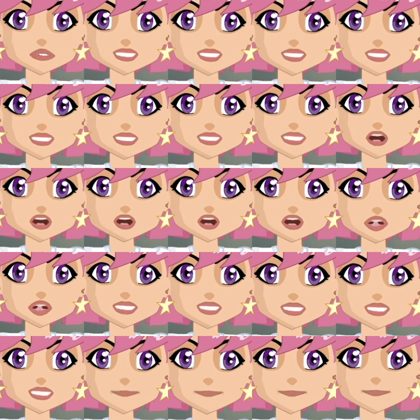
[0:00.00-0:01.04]
actions
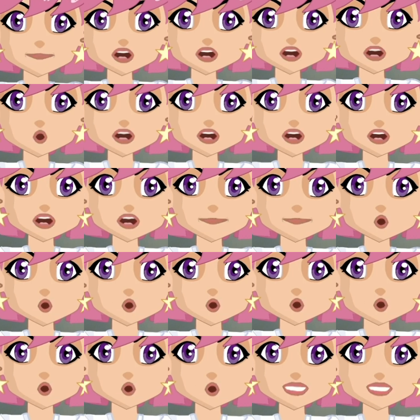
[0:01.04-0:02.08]
speak louder than
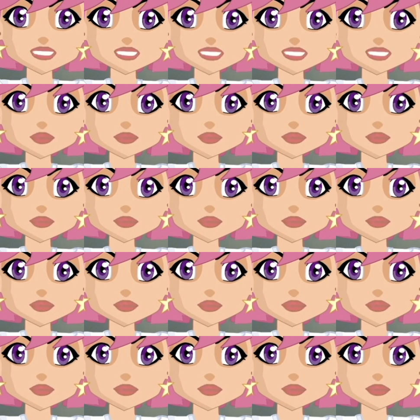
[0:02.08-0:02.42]
words.